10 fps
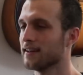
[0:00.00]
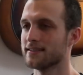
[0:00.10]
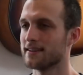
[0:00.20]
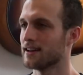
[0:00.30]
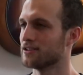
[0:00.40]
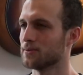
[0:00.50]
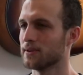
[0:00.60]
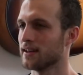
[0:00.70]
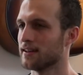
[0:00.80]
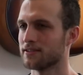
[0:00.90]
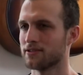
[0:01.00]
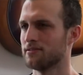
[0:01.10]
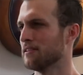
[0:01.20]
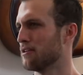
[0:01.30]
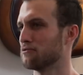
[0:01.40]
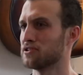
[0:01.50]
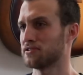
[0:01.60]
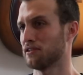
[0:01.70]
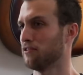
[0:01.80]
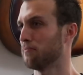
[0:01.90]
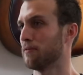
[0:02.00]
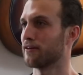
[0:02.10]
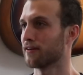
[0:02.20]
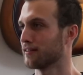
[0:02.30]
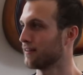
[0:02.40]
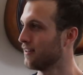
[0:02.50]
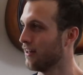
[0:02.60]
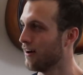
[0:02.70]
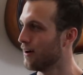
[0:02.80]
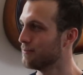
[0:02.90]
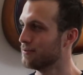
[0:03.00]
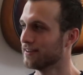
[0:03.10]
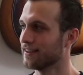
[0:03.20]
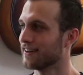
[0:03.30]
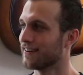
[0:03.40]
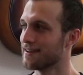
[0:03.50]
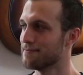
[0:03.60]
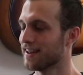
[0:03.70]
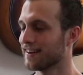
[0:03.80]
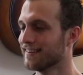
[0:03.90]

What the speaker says: He's not doing it, you know, just to look better at the club. You know what I mean?